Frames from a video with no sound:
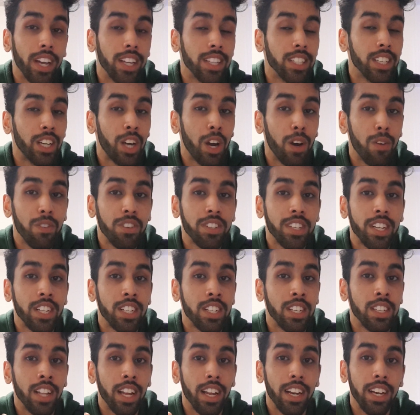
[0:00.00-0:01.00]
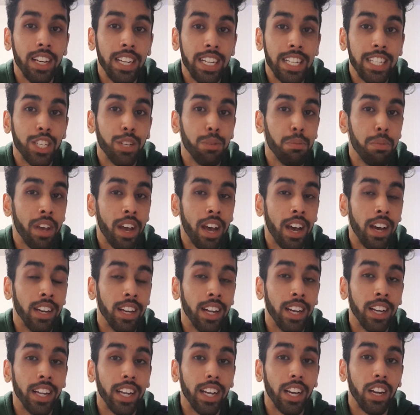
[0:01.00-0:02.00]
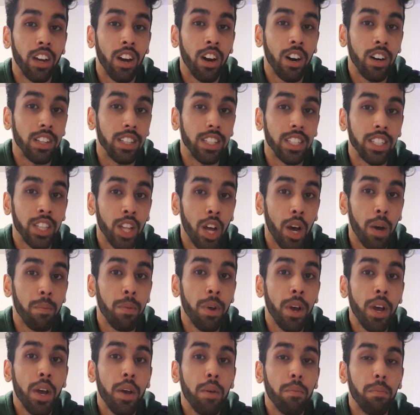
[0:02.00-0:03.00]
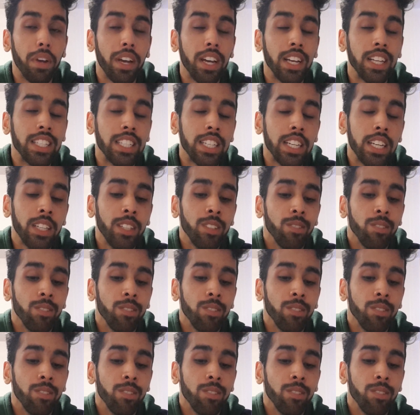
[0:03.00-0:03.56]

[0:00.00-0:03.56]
It's a conversation that needs to be had and it can't stop because